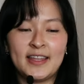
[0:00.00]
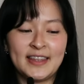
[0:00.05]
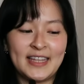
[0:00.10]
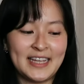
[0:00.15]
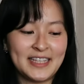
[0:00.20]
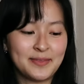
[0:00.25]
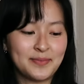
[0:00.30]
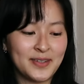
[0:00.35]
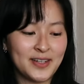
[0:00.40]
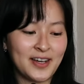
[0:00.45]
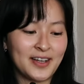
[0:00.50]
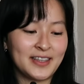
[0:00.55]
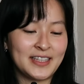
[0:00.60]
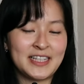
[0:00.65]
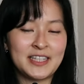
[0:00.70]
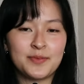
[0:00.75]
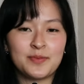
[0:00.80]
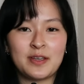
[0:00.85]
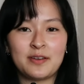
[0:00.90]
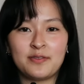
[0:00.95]
And last but not
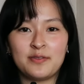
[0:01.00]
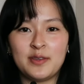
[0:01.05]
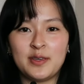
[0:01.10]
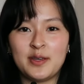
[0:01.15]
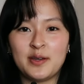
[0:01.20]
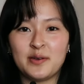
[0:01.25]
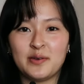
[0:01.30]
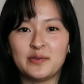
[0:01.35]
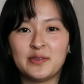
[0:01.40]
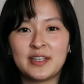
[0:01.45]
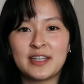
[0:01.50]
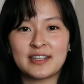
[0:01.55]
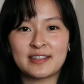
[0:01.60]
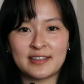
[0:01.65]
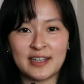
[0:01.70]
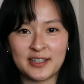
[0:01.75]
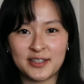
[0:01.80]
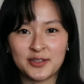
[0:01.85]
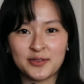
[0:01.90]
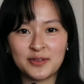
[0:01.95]
least, we have the only
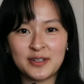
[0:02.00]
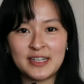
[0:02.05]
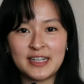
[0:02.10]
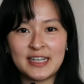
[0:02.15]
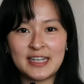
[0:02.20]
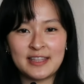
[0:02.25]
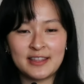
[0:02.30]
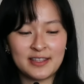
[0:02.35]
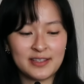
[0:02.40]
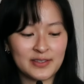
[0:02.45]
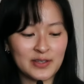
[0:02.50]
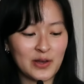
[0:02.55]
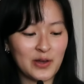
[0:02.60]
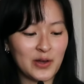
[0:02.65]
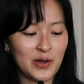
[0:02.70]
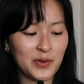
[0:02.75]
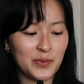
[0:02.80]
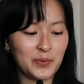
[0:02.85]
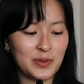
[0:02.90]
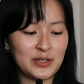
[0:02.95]
accessory in this
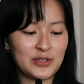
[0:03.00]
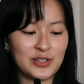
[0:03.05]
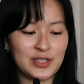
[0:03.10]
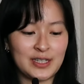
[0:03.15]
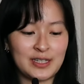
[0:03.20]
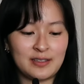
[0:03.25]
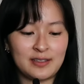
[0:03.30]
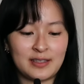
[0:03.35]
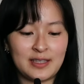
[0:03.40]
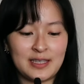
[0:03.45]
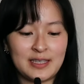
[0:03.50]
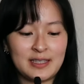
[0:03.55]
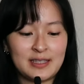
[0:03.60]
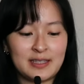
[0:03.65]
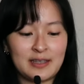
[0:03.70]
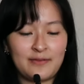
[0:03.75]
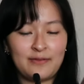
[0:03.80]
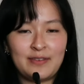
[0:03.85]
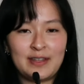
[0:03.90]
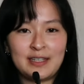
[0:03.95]
haul, which is this
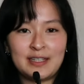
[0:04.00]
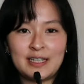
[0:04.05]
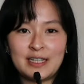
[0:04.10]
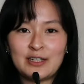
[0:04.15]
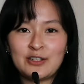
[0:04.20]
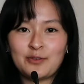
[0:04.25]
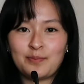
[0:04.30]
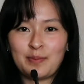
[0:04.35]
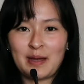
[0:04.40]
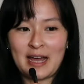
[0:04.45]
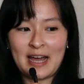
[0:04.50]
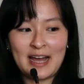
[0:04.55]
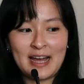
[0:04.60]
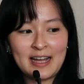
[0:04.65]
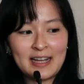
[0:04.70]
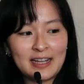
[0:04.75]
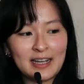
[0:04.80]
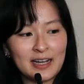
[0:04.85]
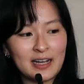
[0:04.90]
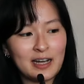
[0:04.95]
vintage
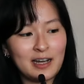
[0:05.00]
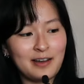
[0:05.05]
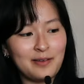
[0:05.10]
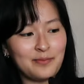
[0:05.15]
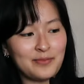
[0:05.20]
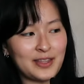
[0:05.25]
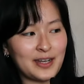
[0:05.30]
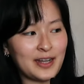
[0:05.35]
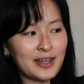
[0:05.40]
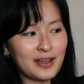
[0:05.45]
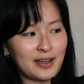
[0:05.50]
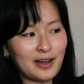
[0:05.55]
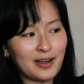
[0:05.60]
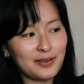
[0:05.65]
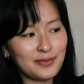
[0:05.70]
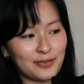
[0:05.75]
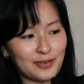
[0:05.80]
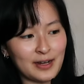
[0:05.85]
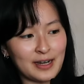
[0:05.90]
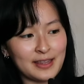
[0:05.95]
bag that I
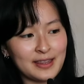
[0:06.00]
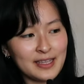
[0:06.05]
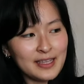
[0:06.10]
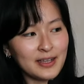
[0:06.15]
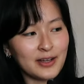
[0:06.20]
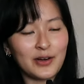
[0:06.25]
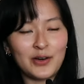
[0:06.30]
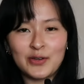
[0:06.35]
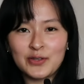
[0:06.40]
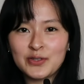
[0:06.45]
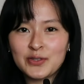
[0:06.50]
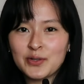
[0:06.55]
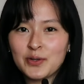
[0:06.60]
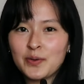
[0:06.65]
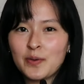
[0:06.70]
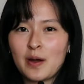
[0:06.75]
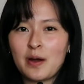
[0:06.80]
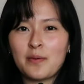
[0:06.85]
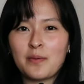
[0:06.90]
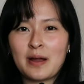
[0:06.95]
got for I think
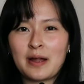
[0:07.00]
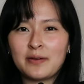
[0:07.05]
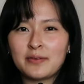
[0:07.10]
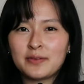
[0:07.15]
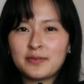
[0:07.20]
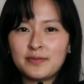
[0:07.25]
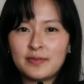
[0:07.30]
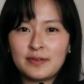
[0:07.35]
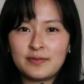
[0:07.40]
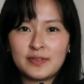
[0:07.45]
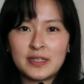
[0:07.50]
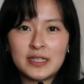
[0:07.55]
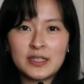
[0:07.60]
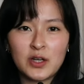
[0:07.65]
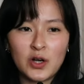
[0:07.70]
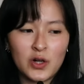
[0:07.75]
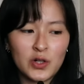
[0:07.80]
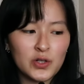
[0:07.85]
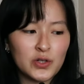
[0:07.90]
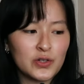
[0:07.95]
also around
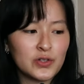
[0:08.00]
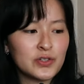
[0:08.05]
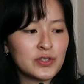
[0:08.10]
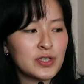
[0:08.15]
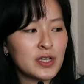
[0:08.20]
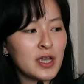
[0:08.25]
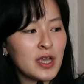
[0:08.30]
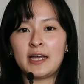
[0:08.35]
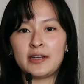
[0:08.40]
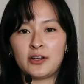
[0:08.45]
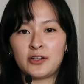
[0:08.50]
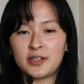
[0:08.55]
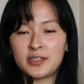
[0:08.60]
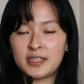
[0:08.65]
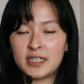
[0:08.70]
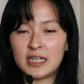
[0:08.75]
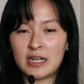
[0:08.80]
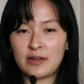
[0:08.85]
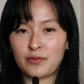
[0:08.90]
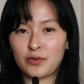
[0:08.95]
$50. I'd
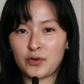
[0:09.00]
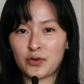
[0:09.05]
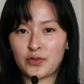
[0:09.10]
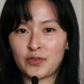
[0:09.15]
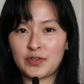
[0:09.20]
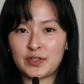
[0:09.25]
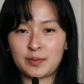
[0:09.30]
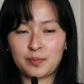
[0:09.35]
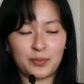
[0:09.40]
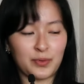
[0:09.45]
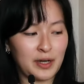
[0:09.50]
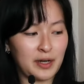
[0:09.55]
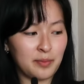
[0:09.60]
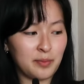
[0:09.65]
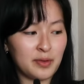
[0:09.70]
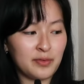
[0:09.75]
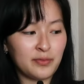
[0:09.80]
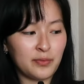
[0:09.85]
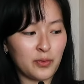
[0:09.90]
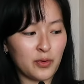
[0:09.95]
honestly never heard of this brand
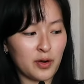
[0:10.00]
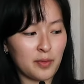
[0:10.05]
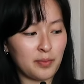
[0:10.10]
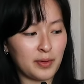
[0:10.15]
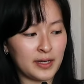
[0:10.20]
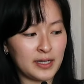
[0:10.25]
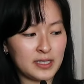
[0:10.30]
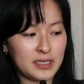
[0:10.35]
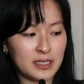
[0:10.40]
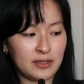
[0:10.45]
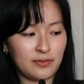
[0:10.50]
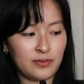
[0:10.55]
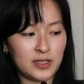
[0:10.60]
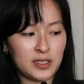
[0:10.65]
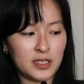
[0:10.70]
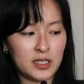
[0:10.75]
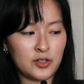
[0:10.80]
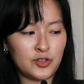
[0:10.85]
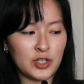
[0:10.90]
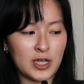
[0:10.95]
before, but it's a
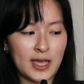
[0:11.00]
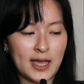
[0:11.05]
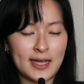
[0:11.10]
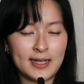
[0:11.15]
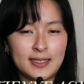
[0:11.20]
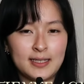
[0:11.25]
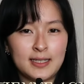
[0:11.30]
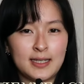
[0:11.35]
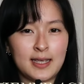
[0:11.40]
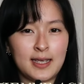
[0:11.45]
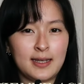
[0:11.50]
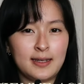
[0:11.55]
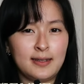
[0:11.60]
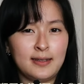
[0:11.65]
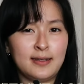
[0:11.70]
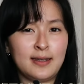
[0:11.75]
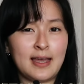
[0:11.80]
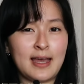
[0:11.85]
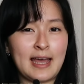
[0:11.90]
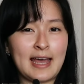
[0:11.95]
vintage
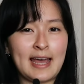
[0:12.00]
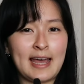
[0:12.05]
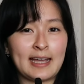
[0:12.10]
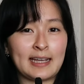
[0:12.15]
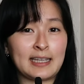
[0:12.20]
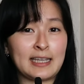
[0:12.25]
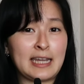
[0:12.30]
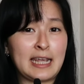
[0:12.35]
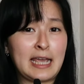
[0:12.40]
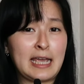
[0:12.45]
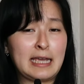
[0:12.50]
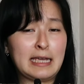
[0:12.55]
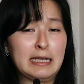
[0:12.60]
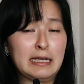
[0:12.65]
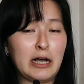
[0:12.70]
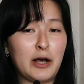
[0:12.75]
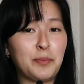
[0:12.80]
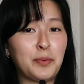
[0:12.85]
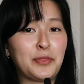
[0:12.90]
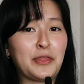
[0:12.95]
Etienne Agnier.
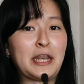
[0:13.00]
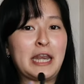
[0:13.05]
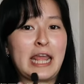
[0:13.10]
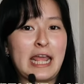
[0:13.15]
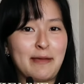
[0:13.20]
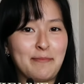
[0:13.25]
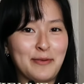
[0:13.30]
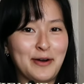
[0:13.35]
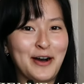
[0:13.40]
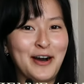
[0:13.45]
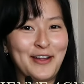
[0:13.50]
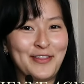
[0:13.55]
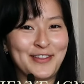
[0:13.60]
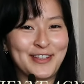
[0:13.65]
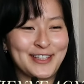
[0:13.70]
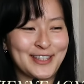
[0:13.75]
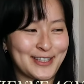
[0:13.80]
I'll put the name on the